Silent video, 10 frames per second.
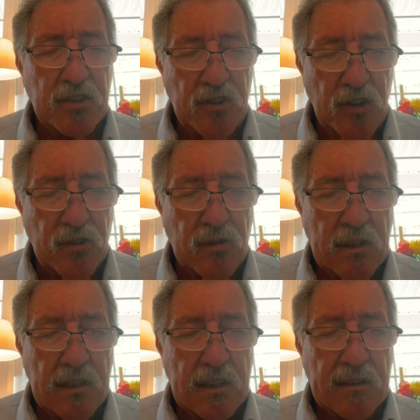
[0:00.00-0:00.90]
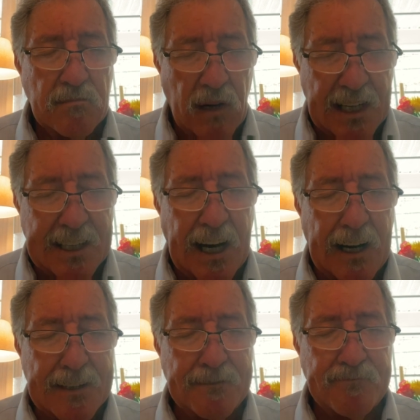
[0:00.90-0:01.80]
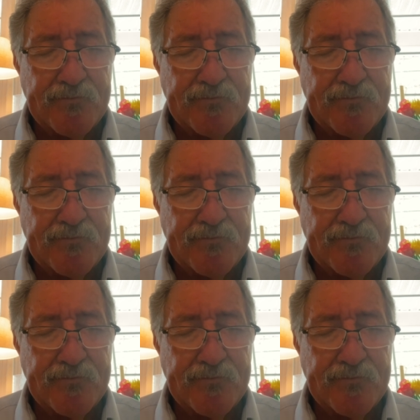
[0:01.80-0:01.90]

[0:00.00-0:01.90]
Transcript: you, my God?